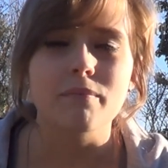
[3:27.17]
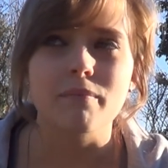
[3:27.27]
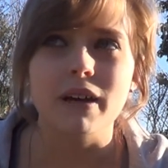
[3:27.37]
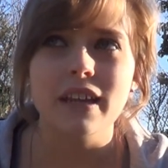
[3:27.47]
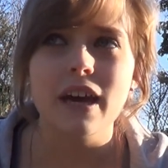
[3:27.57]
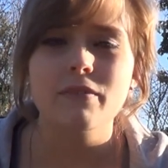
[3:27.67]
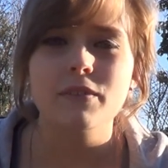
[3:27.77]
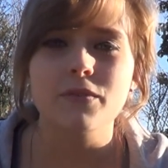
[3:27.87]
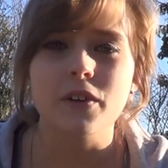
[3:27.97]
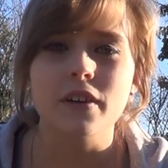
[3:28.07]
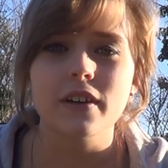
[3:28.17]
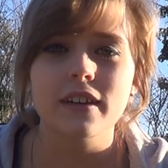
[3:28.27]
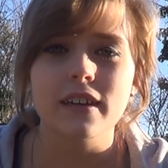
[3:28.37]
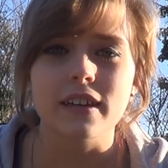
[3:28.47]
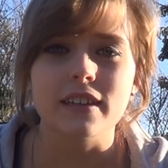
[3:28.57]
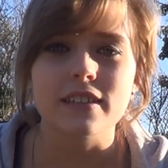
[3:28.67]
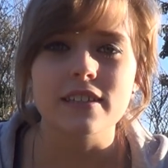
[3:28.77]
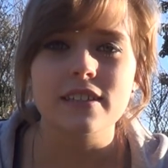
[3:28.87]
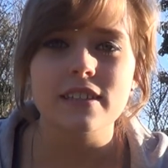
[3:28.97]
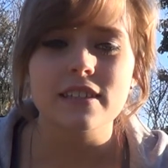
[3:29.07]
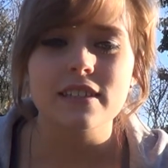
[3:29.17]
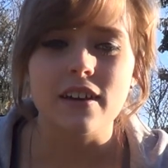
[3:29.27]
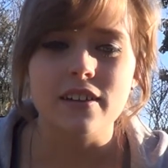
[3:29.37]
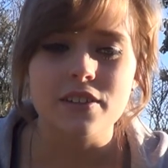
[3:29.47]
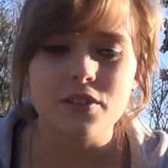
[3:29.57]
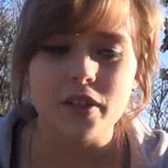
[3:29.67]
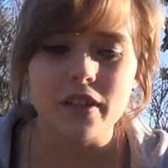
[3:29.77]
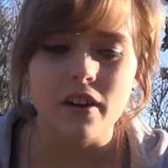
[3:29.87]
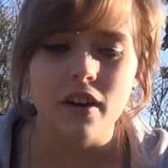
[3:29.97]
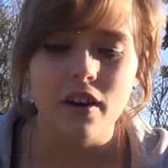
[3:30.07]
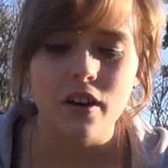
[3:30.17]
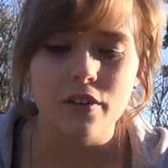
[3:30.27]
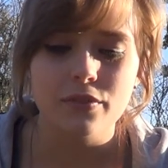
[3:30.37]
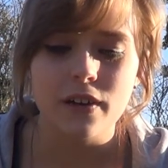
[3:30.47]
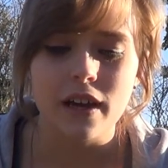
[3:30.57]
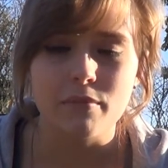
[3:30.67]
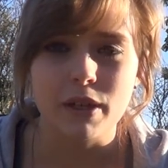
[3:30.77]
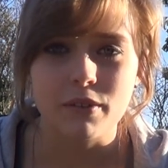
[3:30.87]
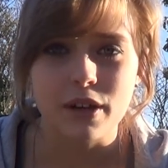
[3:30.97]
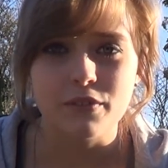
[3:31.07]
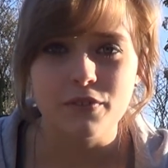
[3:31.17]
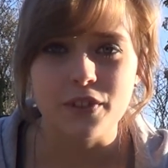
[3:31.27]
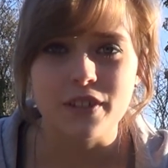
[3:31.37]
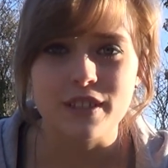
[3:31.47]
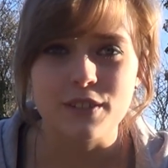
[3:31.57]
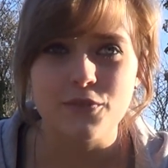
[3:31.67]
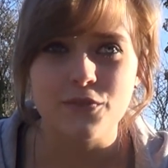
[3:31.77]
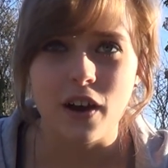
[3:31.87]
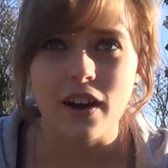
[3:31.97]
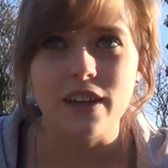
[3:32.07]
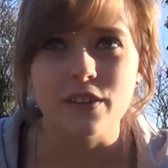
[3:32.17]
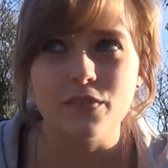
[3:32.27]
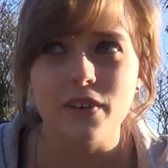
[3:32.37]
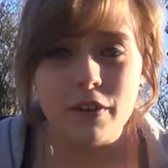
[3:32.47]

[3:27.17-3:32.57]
My left foot is size 3.5 and my right foot is 5.